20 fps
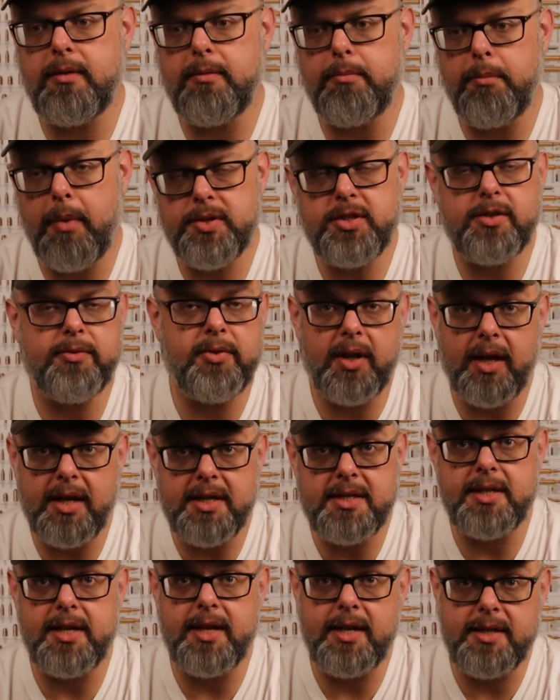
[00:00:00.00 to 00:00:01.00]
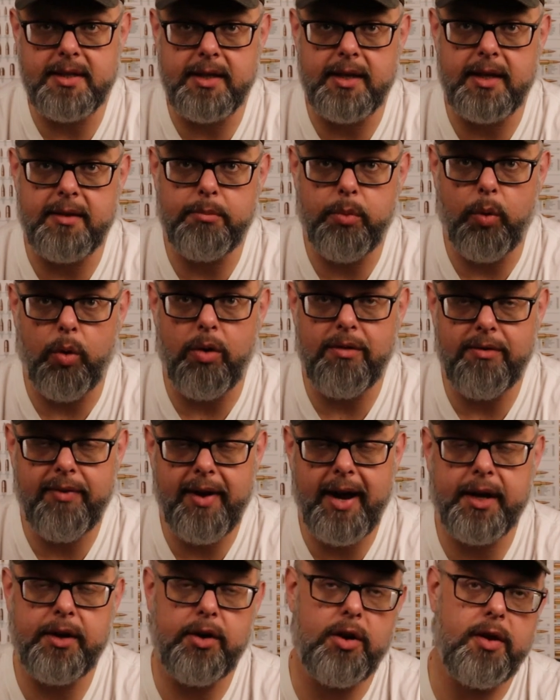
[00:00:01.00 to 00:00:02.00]
muzzle velocity is an important
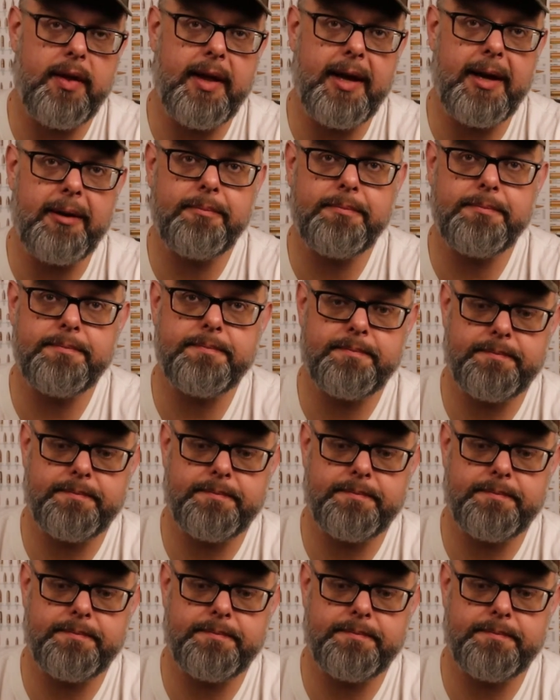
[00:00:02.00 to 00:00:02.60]
factor in that.